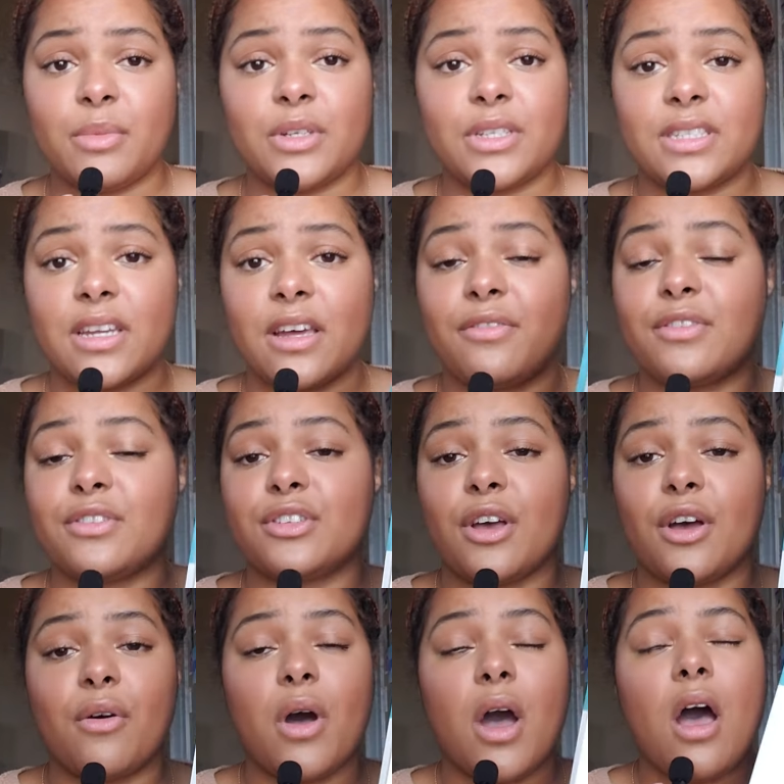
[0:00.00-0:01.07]
table and stuff.
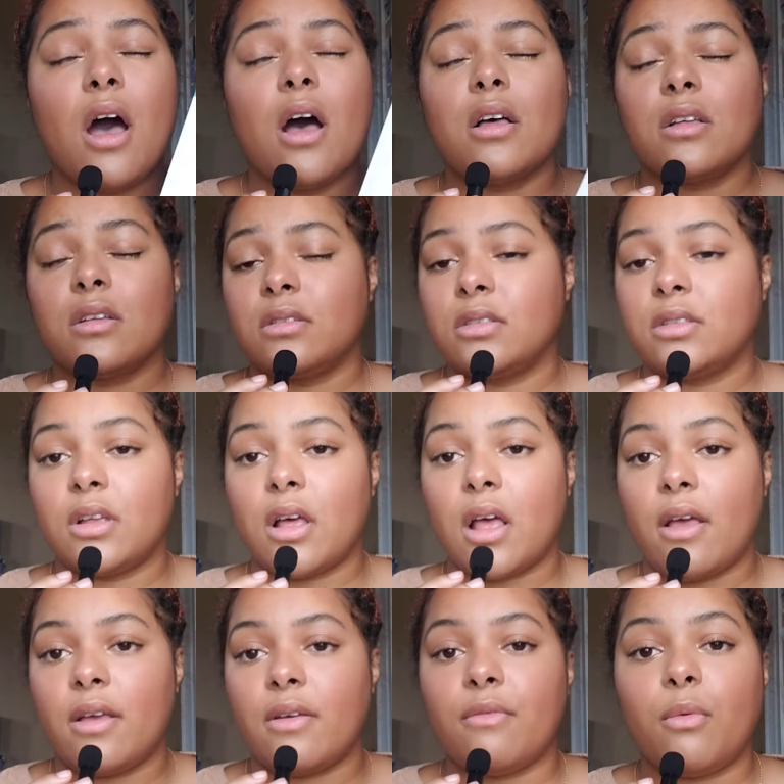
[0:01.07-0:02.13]
So
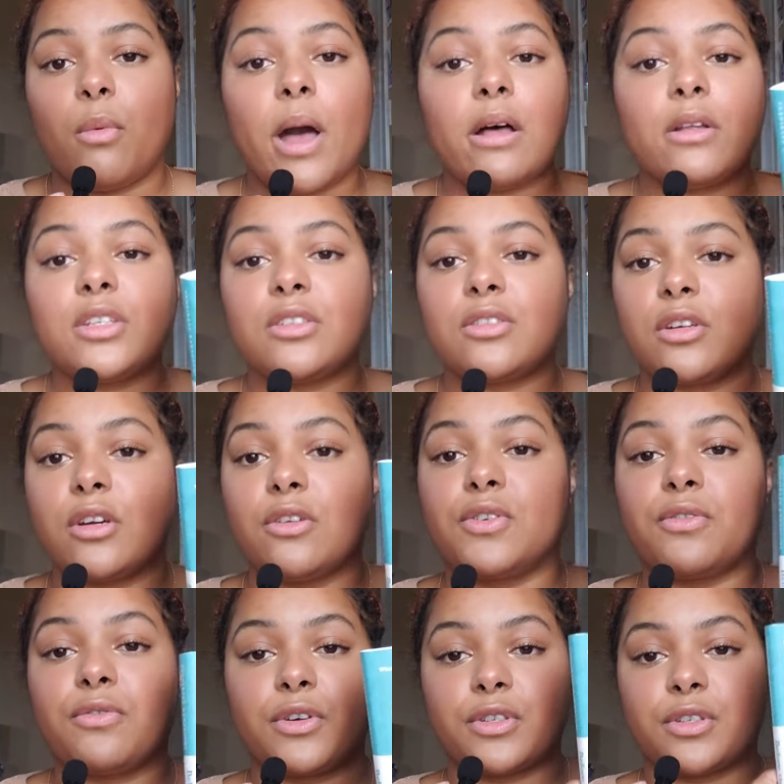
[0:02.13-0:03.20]

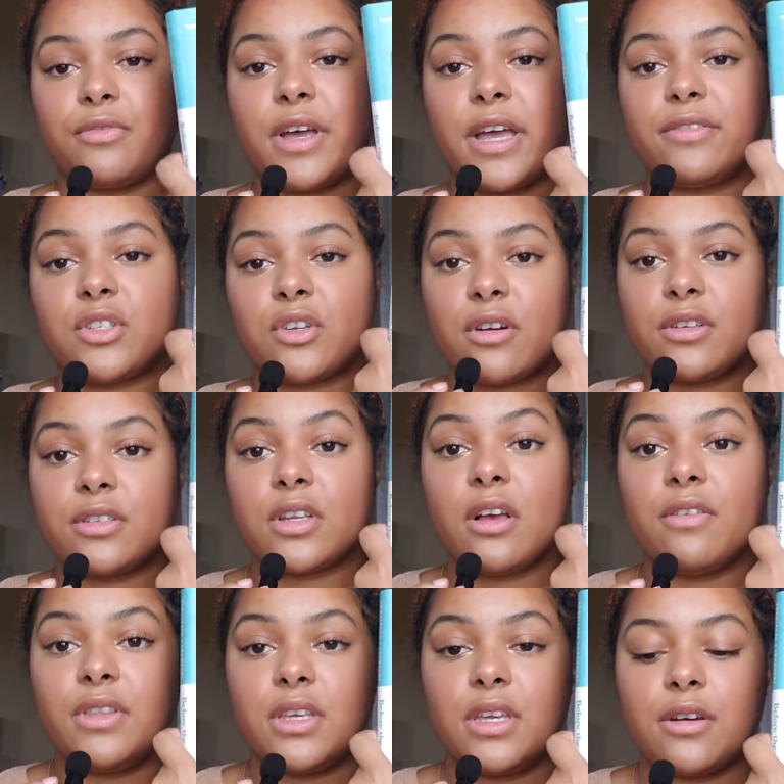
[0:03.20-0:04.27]
well-deserved first 5 stars
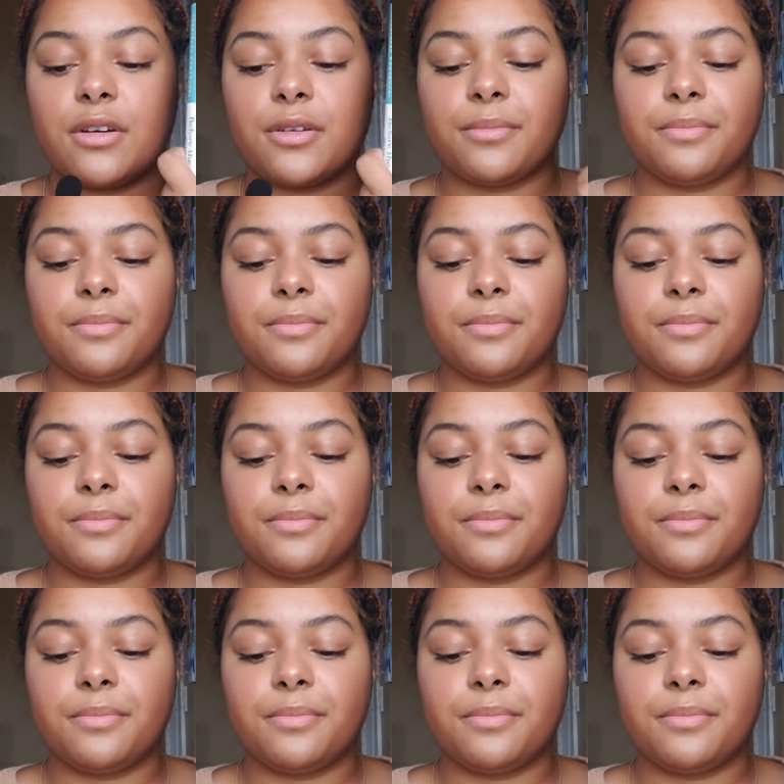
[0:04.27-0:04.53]
of the year.